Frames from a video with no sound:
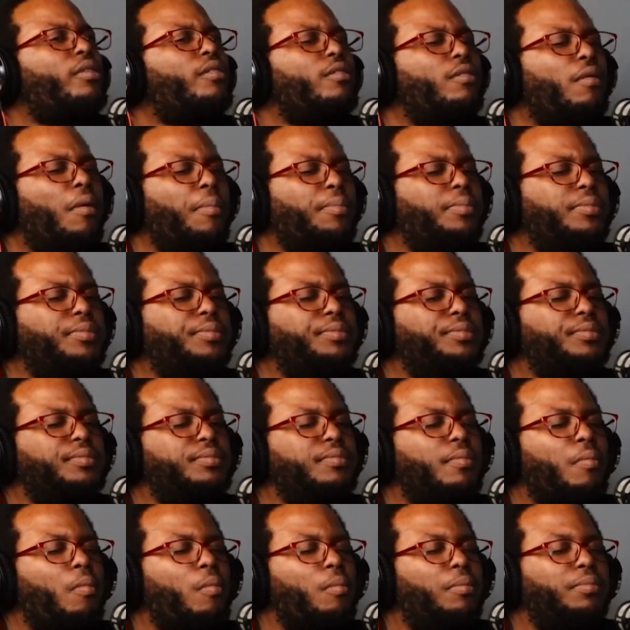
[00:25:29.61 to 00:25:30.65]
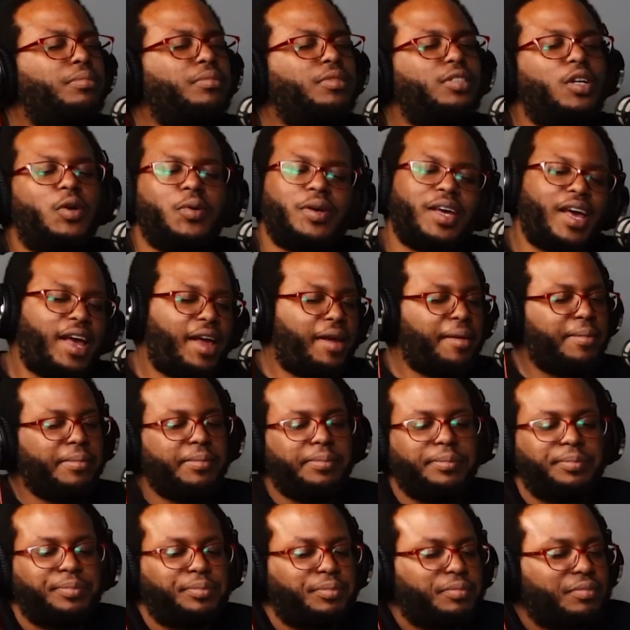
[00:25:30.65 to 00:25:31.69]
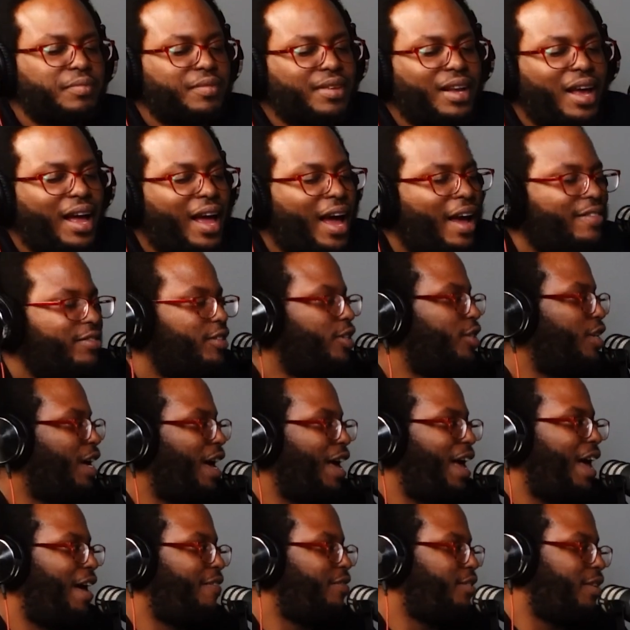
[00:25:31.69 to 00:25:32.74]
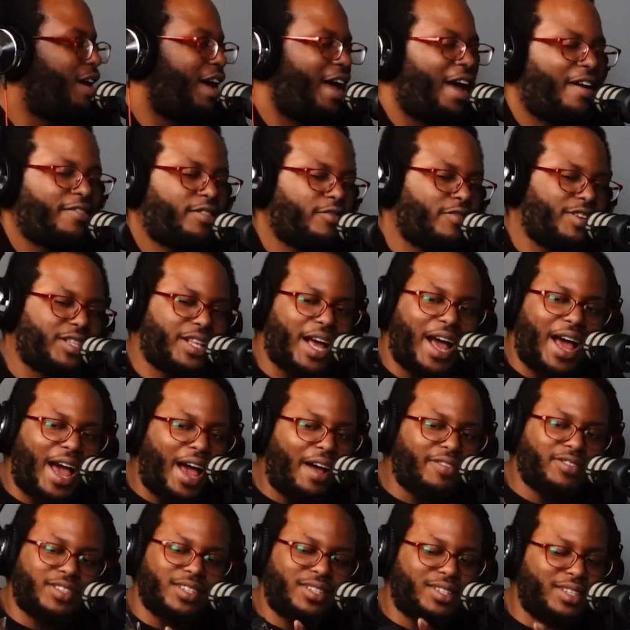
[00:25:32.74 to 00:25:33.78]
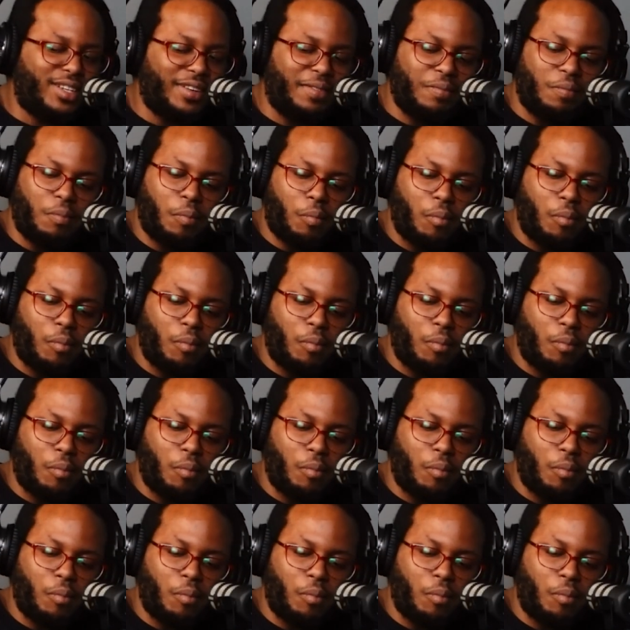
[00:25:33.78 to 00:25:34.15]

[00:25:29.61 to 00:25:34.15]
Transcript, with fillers: Color me uh, okay uh, flattered. I have, that, I have, to I have to read I have to see.